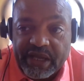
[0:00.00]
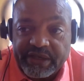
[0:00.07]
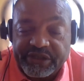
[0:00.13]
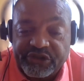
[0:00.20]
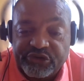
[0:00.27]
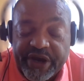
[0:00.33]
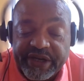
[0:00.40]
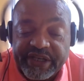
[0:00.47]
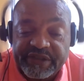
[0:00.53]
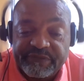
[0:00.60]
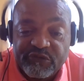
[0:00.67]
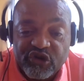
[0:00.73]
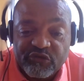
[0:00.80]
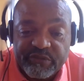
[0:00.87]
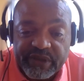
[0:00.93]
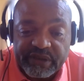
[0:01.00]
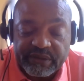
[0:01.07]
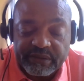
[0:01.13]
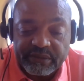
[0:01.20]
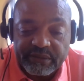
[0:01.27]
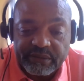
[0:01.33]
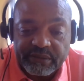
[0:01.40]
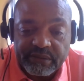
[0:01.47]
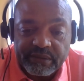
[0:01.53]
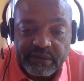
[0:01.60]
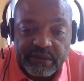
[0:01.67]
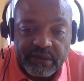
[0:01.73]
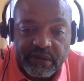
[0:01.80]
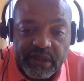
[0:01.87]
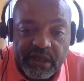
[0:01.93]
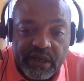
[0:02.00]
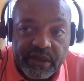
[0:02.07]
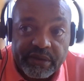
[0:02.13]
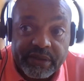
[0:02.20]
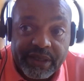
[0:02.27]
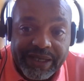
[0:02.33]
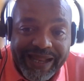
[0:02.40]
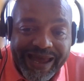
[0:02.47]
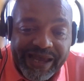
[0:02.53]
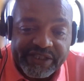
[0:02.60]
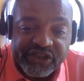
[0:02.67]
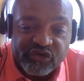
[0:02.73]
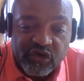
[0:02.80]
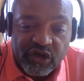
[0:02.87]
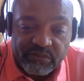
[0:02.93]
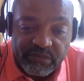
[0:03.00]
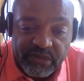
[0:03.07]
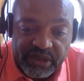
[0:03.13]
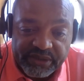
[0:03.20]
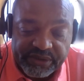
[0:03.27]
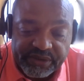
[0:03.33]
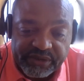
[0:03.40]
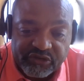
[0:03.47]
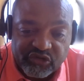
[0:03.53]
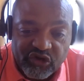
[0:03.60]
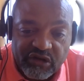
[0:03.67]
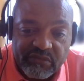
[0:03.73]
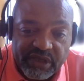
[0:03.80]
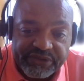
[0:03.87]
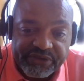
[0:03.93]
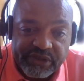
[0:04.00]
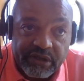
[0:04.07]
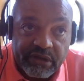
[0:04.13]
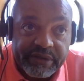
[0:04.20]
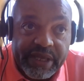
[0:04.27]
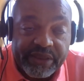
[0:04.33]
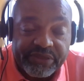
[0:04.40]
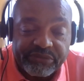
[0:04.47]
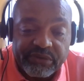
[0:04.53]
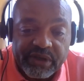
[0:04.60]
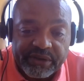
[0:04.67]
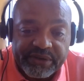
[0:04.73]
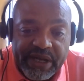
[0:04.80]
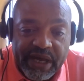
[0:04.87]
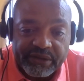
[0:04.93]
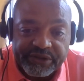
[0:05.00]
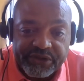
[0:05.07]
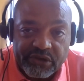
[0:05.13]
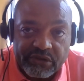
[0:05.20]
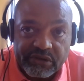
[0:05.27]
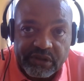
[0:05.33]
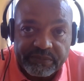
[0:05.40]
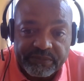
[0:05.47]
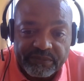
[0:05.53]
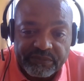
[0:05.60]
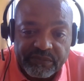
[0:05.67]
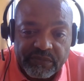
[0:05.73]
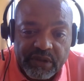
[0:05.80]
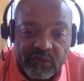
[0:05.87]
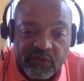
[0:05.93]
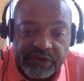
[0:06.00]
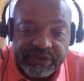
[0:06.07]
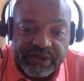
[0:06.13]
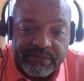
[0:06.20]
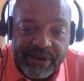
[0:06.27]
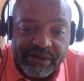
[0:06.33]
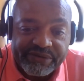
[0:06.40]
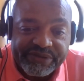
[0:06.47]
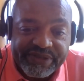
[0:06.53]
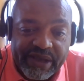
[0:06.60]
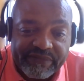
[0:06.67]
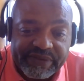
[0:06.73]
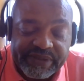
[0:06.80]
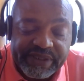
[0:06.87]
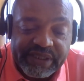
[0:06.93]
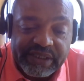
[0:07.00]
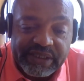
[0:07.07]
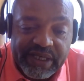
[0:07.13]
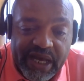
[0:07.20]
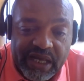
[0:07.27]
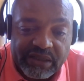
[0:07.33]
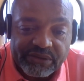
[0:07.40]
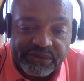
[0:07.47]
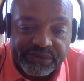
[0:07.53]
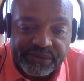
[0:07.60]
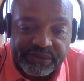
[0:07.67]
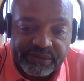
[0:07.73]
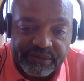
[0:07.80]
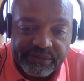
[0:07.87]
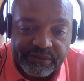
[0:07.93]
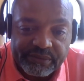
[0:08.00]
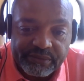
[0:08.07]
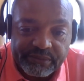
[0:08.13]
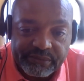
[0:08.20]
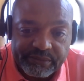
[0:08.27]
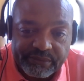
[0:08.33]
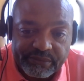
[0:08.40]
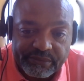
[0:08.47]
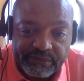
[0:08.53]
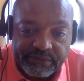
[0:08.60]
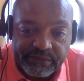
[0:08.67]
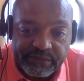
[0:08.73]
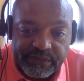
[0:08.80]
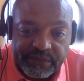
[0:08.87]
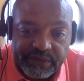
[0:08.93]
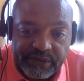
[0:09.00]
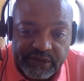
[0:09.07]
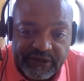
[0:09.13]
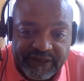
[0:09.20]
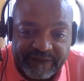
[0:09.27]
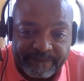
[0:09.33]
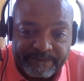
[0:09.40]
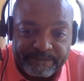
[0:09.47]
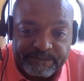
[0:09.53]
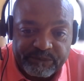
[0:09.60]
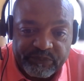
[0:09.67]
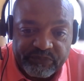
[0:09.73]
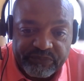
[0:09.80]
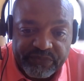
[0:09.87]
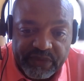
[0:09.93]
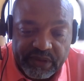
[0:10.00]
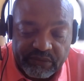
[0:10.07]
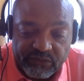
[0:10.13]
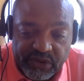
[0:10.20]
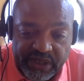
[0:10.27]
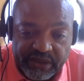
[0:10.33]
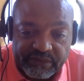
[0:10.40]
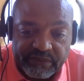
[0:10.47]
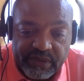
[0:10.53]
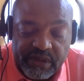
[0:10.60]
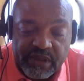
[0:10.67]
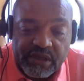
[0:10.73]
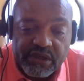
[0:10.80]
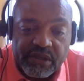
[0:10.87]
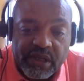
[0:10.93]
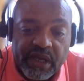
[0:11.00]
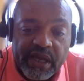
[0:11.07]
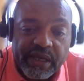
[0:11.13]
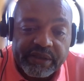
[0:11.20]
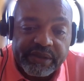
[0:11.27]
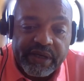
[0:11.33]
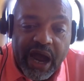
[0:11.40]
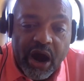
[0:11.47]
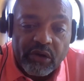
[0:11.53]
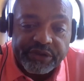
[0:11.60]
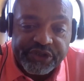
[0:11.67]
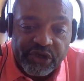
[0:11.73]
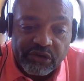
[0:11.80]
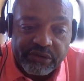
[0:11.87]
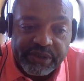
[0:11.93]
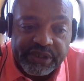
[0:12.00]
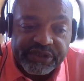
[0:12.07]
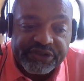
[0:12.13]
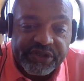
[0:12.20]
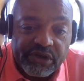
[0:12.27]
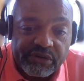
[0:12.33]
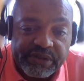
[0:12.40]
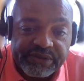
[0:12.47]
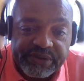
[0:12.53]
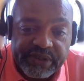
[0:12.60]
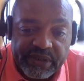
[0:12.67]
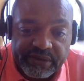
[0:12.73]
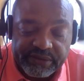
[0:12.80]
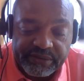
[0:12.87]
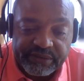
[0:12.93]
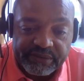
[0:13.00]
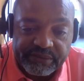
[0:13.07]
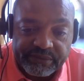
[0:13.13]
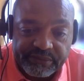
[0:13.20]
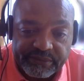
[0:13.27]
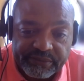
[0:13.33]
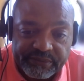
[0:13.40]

It had its greatest movement in the last 12 months. 12 months ago, that $300 token was about $17. Jeez, that's amazing. Right. And our token is 30 cents.